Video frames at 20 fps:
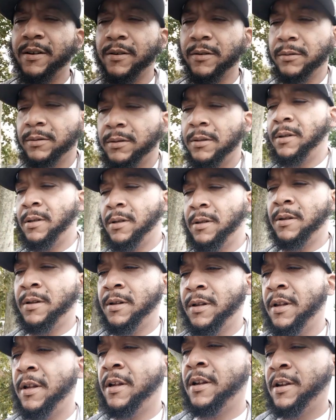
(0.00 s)

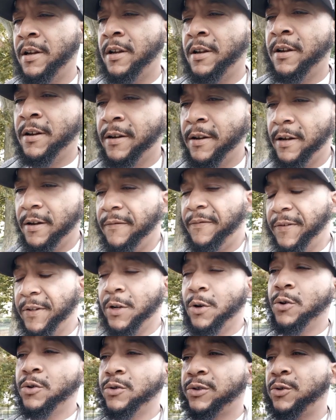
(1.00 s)
For
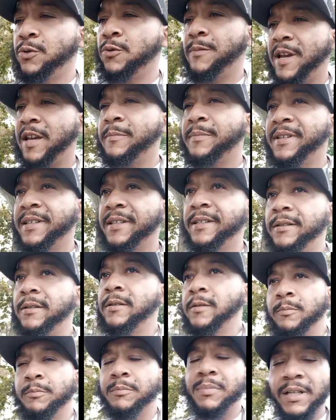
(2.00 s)
those who maybe
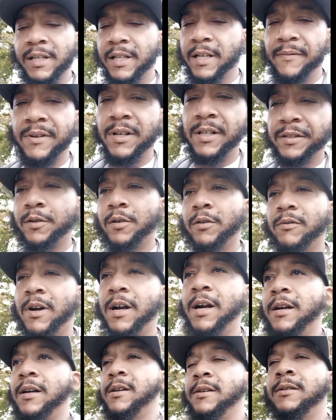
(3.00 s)
been living under a
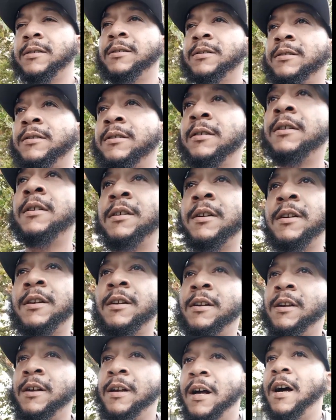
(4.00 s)
rock,
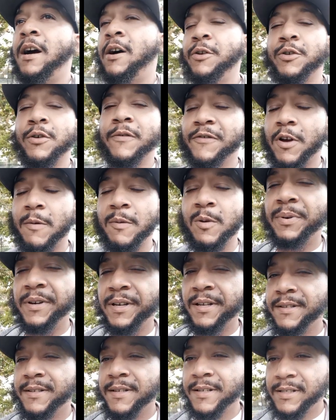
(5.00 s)
I don't know if y'all been paying
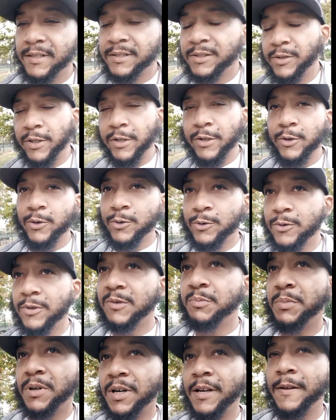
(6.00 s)
attention to the news,
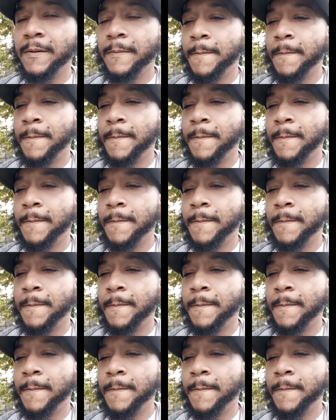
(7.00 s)
but